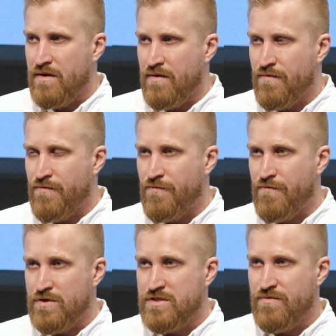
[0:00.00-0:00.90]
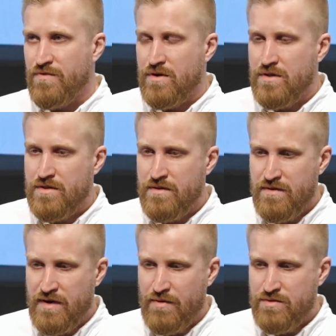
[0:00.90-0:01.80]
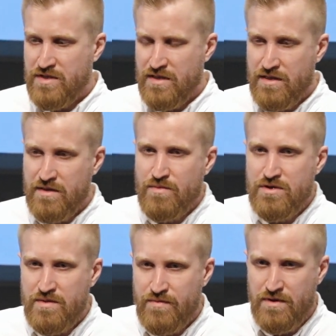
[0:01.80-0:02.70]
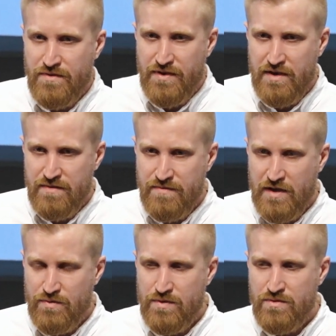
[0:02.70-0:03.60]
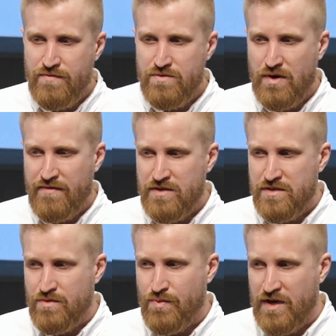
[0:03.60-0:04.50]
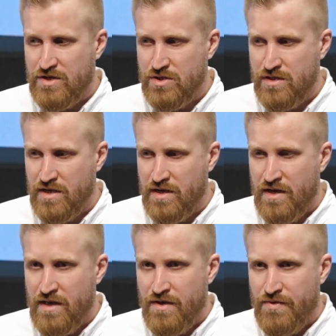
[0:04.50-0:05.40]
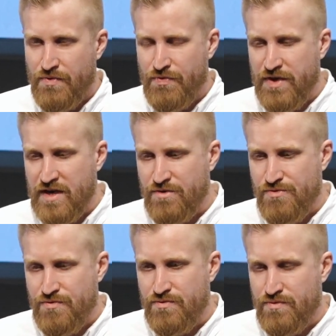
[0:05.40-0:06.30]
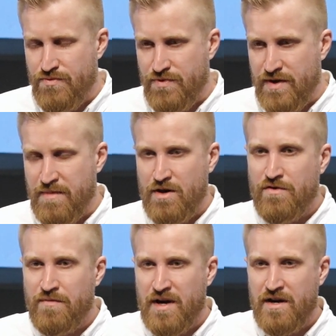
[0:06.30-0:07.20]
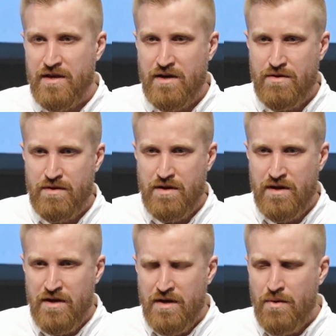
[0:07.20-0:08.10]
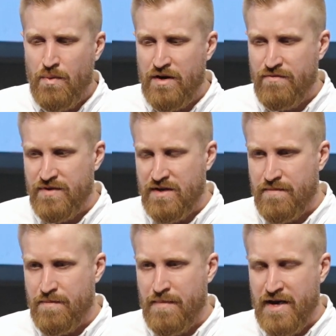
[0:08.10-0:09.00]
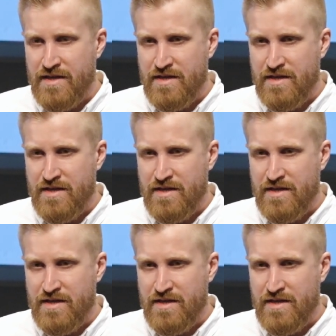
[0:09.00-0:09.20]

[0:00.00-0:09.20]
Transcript: first of all, I would say that the most important thing that we do for drivers, we actually think through the amount of money they earn. One of the main